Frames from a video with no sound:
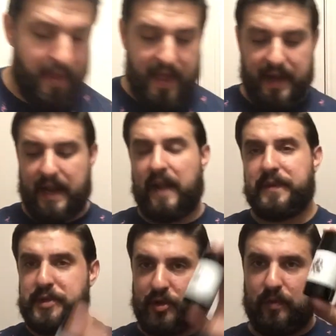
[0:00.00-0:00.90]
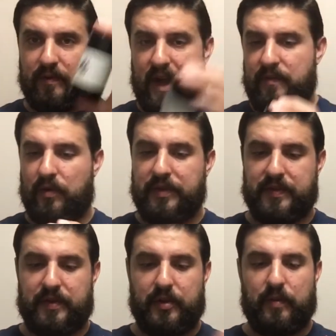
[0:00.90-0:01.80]
Then I got the Shear Revival. This is
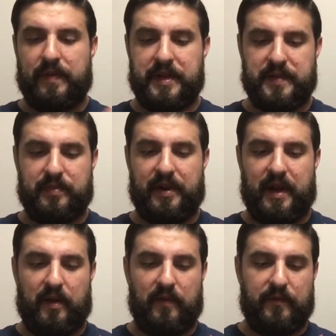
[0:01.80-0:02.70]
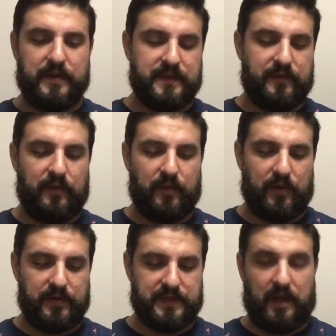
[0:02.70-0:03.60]
a new one they just put out. First and
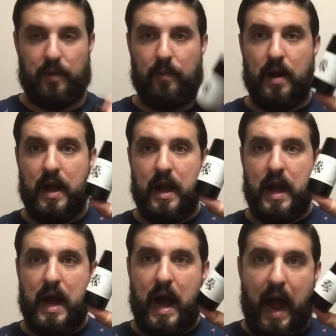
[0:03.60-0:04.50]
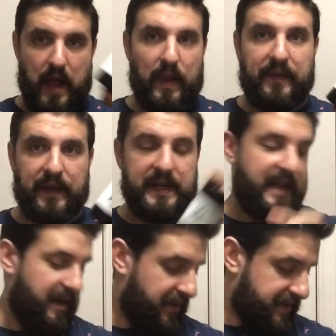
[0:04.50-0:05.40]
foremost, I like the
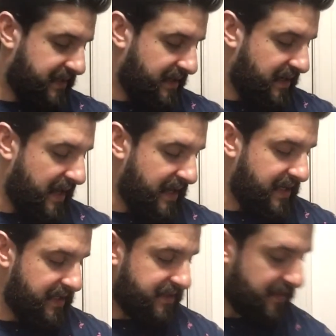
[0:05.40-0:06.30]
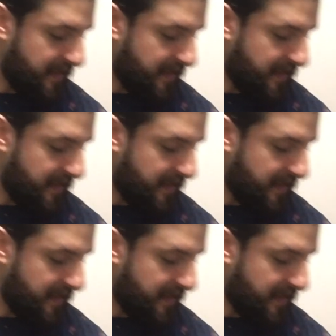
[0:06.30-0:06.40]
container it's in. It's